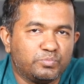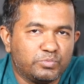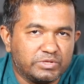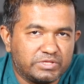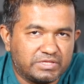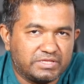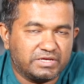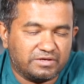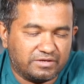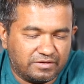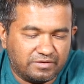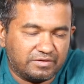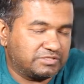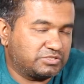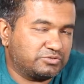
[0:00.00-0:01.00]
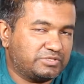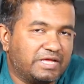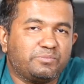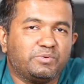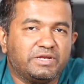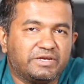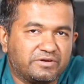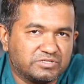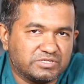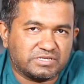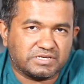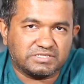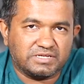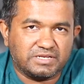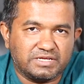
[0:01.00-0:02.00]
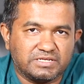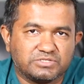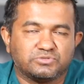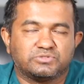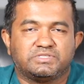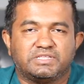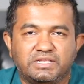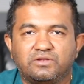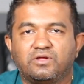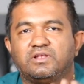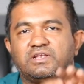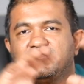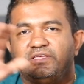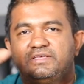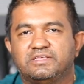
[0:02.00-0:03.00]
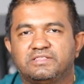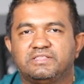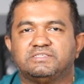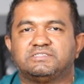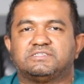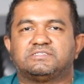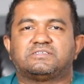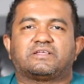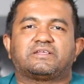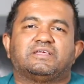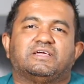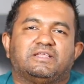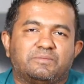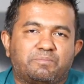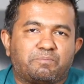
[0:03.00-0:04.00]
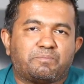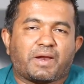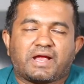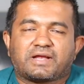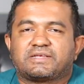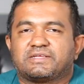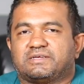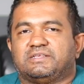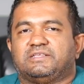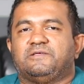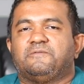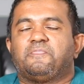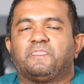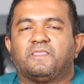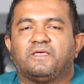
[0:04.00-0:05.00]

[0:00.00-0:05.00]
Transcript: with the, so that will introduce the resilience. So then only this is really practically